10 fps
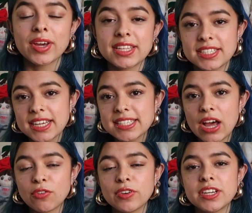Okay, this next
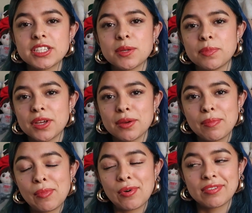outfit is a bit
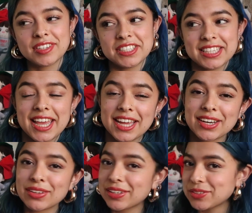more of a
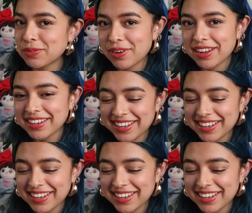scandalous one,